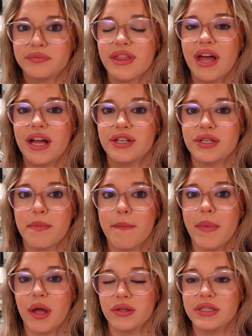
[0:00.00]
that just
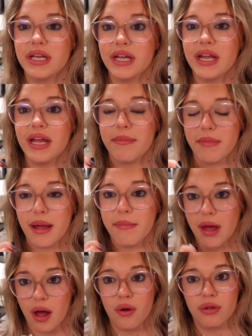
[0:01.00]
melted in my
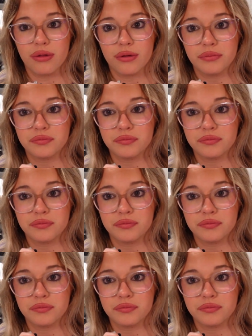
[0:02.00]
mouth.